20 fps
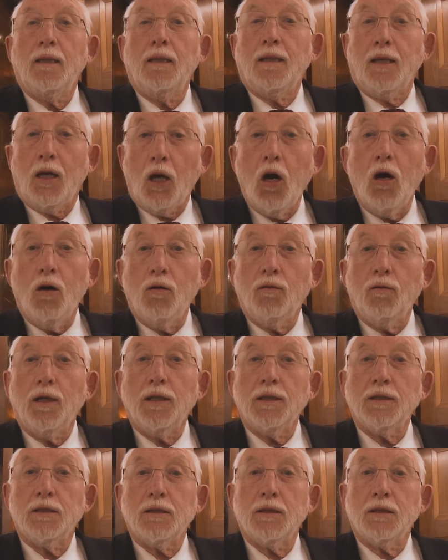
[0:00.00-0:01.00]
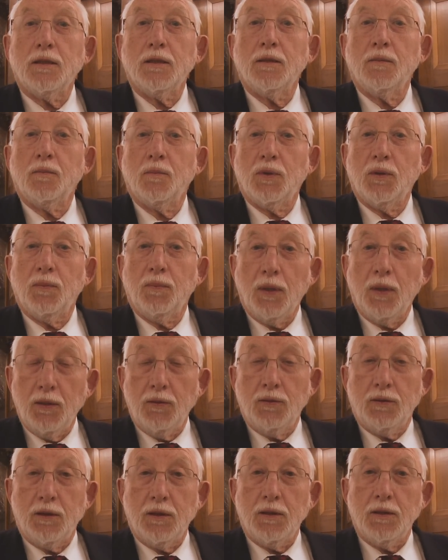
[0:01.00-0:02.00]
the Congress
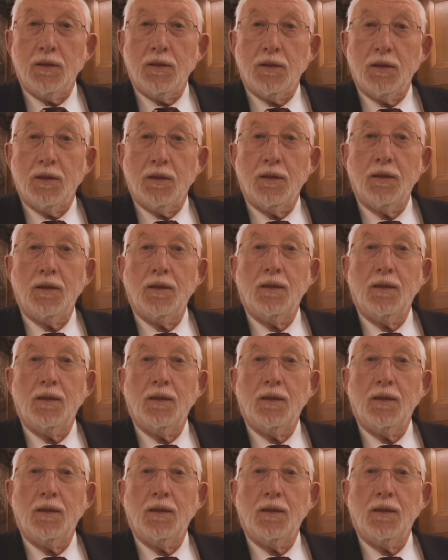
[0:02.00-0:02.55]
proposes